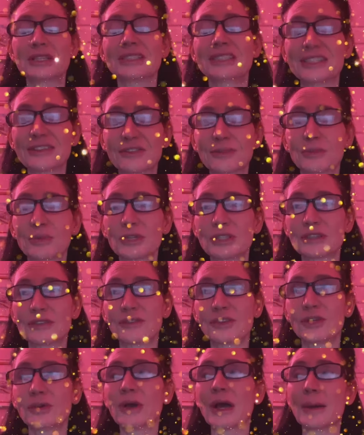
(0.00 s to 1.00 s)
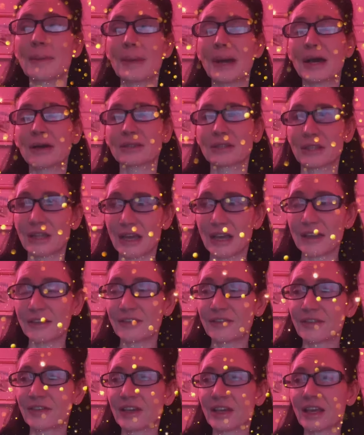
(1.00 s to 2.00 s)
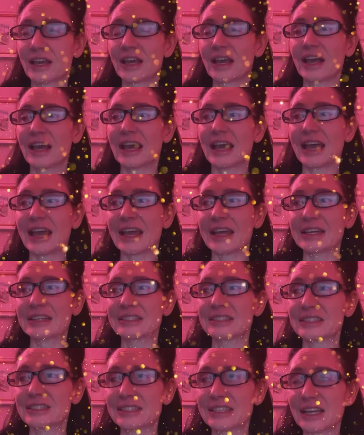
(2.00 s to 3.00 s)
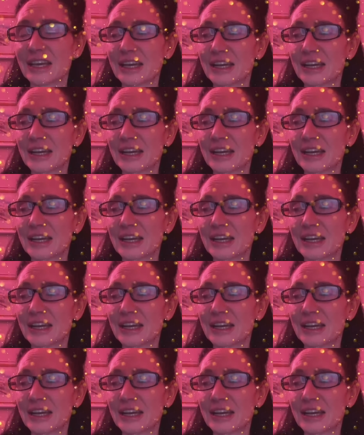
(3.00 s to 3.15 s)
different point of view about life. And